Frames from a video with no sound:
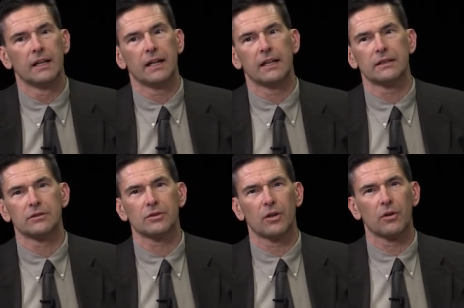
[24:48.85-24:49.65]
And
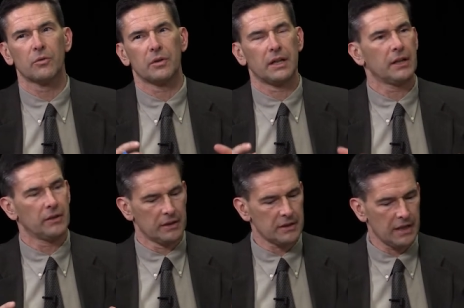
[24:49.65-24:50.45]
so
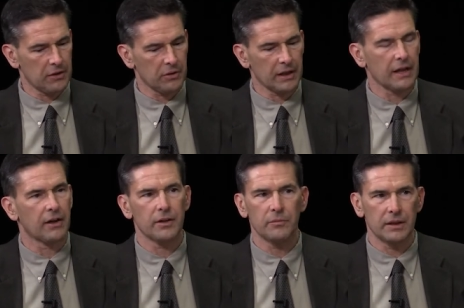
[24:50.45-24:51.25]
here in St. Croix
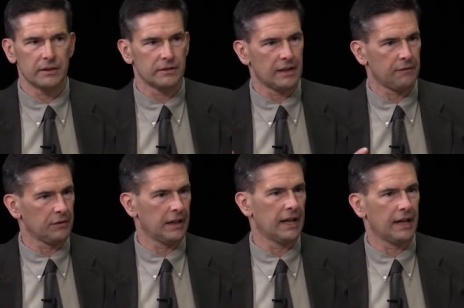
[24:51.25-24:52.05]
County, we
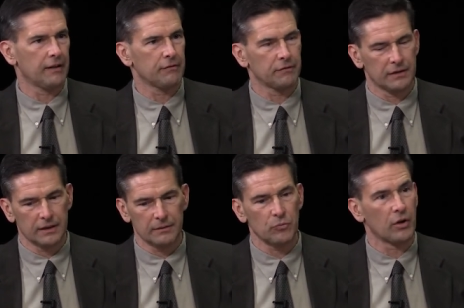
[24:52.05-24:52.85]
definitely have
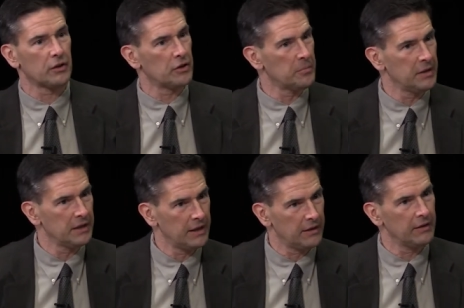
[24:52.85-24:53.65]
a more
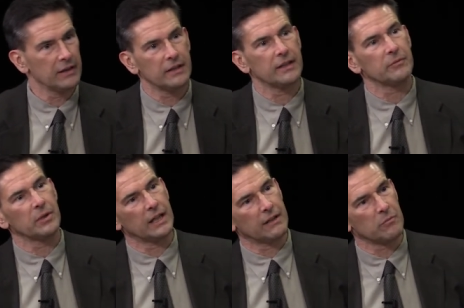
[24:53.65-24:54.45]
urban area and
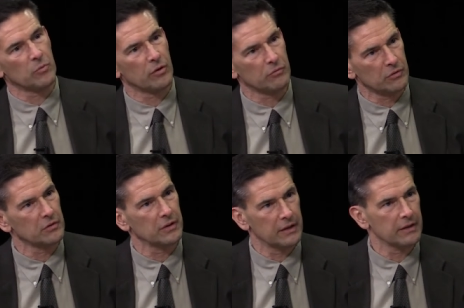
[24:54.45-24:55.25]
we have more
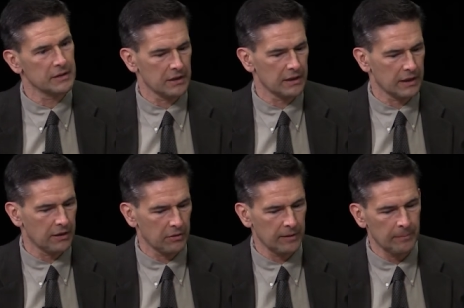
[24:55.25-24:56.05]
rural areas of the
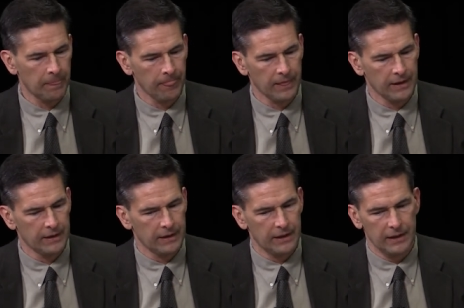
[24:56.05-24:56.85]
county.
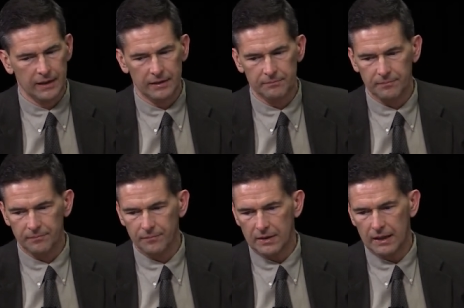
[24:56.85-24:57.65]
And
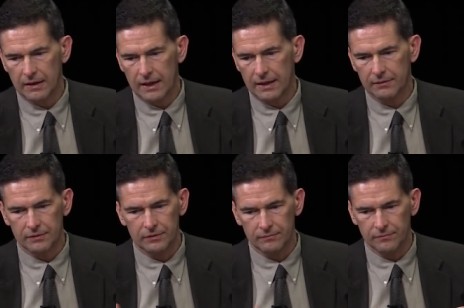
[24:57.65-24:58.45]
I,
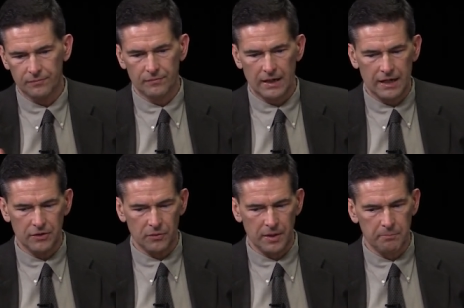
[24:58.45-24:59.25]
I
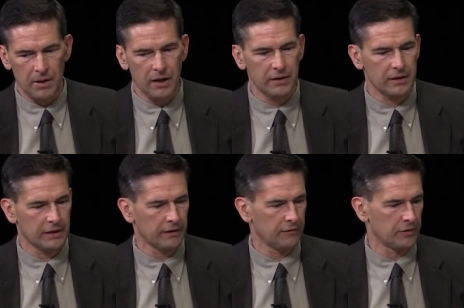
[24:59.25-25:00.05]
know that part of